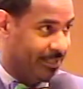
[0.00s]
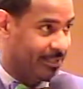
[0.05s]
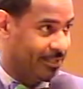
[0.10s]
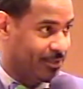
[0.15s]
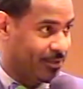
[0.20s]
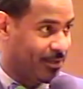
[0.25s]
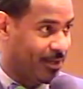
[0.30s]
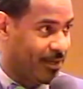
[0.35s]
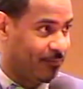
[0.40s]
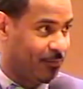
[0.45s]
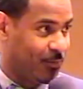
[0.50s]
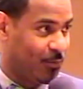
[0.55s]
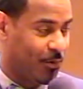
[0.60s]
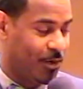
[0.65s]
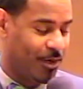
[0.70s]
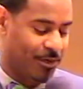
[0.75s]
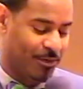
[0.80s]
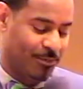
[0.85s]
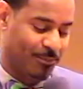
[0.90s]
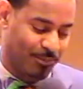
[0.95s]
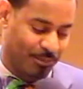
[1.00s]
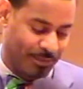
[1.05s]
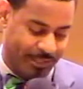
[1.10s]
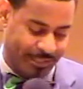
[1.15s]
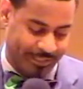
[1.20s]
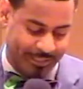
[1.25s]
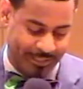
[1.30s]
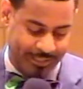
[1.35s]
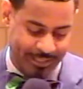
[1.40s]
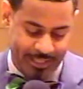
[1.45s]
You have a water break.
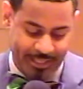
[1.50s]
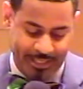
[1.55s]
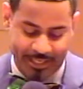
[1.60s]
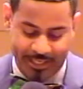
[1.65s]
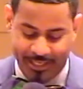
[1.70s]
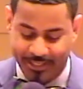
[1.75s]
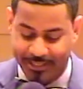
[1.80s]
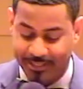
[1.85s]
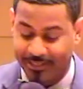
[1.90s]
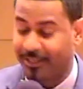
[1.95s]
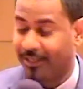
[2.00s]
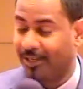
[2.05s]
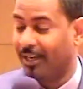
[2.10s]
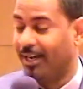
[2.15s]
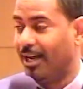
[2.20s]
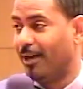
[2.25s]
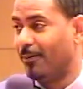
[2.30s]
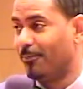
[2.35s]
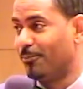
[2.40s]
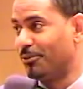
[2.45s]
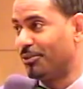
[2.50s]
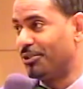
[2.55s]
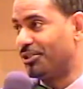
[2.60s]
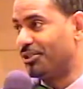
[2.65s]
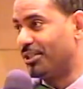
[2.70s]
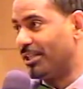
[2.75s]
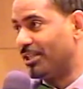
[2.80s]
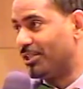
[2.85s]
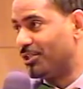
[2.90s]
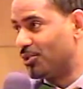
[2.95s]
And uh, I
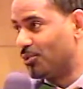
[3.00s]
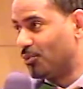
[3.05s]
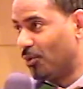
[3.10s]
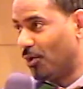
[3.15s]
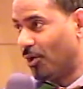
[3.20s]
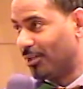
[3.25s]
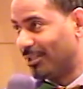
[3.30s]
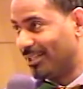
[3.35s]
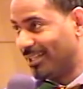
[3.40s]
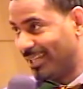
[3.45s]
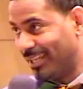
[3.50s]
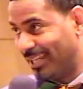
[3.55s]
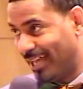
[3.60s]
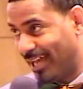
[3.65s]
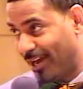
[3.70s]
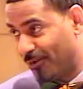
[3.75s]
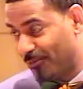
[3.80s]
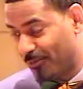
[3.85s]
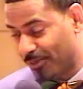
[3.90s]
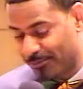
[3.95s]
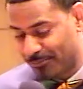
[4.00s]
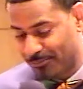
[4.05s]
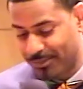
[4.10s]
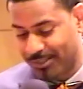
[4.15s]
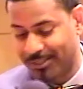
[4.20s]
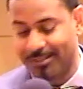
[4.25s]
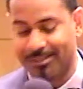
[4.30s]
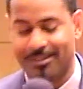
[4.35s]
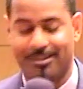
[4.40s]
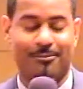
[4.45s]
appreciate you all allowing
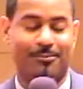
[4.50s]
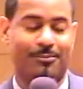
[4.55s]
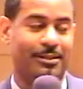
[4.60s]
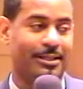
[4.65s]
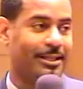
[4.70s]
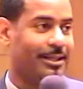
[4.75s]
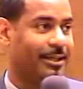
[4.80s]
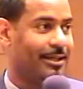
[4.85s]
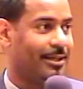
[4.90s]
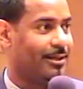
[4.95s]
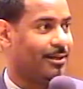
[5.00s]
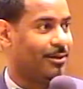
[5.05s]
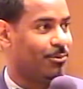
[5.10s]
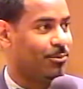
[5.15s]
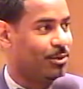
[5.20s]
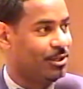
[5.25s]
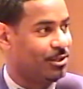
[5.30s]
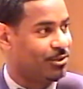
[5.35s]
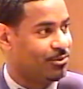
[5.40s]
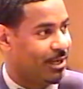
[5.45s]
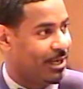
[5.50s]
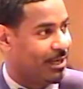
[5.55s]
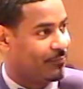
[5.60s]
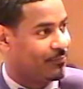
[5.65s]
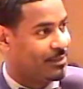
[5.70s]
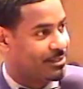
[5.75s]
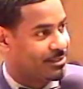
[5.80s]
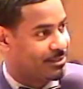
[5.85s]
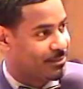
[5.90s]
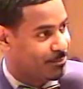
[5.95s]
me to be here when you have
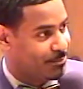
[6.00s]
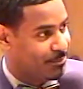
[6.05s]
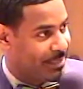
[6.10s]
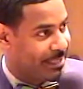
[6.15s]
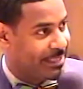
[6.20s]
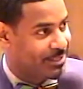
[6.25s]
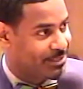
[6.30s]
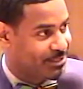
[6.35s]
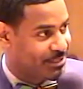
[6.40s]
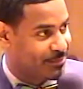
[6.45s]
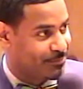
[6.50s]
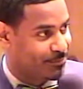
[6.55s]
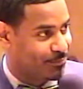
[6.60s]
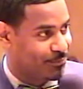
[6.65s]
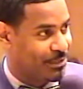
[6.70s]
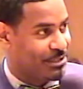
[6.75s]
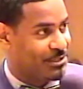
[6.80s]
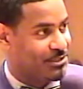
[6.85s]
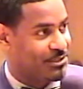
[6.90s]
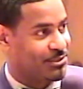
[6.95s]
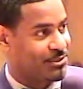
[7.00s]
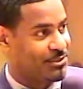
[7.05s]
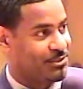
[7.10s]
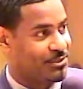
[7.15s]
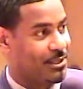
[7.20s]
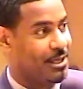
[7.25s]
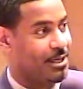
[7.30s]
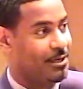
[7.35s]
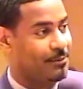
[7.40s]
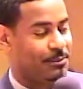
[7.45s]
these amazing preachers,
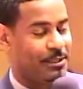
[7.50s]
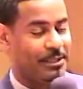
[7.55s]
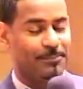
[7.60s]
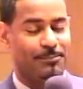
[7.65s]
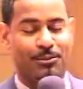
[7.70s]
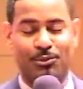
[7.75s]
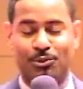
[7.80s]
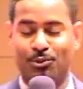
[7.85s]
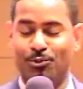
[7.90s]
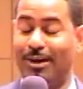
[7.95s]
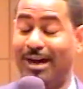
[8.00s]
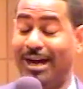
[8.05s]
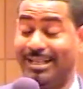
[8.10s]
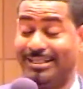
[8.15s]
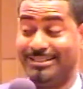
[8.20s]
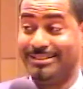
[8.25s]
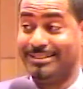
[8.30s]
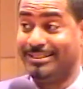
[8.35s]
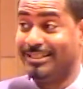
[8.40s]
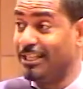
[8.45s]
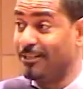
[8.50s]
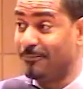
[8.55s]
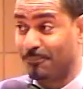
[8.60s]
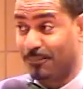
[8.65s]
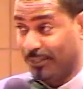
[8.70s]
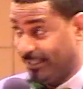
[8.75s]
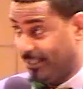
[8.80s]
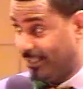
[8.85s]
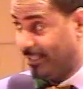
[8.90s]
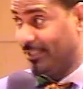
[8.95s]
people who I
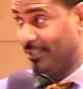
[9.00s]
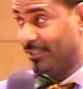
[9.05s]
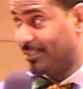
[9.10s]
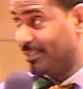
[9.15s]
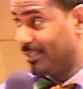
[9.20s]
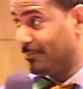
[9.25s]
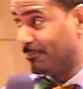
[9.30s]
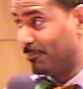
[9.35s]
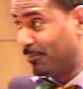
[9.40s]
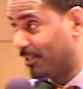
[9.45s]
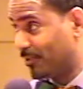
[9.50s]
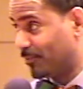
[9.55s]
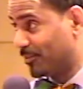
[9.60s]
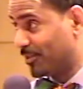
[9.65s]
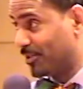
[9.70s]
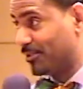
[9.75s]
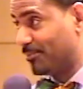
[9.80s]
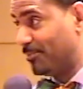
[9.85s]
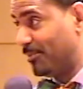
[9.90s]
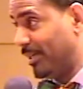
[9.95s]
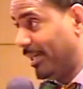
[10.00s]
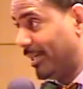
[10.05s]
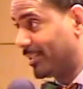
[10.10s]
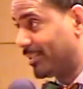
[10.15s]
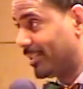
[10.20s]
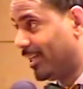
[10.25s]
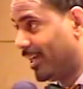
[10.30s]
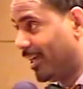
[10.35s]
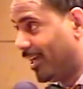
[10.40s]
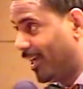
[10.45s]
deeply, deeply respect
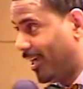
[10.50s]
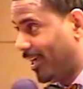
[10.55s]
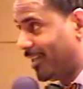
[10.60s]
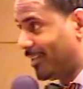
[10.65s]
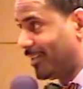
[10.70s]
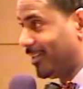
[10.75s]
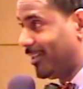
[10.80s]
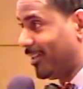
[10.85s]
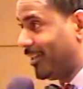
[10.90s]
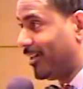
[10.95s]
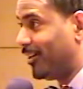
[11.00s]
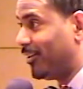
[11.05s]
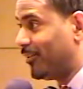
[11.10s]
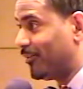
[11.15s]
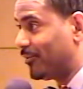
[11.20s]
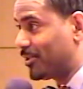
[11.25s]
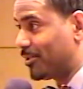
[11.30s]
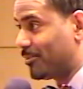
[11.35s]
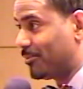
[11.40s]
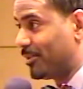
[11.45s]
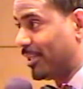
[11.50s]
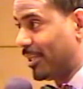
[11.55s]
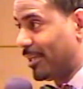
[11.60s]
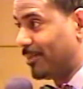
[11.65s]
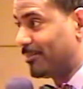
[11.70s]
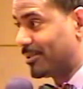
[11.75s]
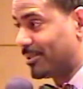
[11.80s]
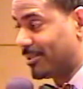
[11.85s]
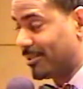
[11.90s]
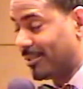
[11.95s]
and love to be
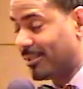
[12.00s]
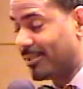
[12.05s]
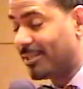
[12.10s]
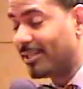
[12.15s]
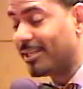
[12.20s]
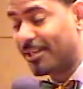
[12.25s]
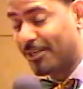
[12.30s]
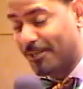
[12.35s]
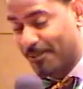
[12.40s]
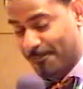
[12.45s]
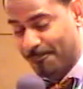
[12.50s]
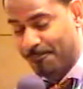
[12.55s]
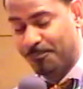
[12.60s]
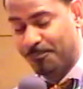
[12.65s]
able to hear.